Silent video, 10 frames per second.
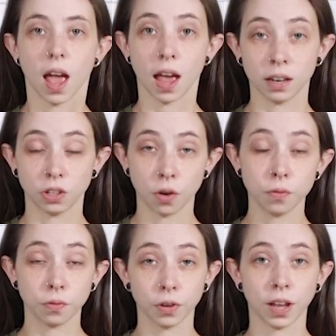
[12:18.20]
And
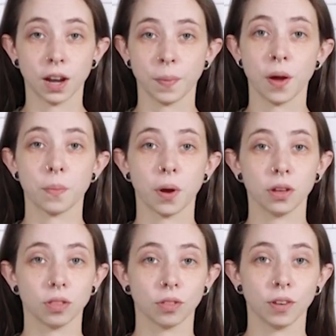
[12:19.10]
don't forget about
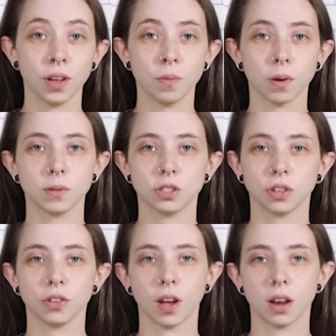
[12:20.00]
part three where we
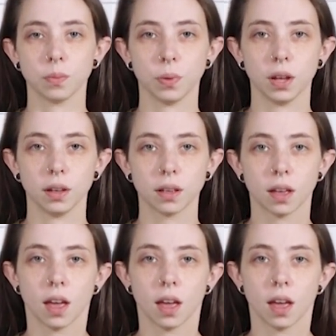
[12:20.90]
show you how to bake.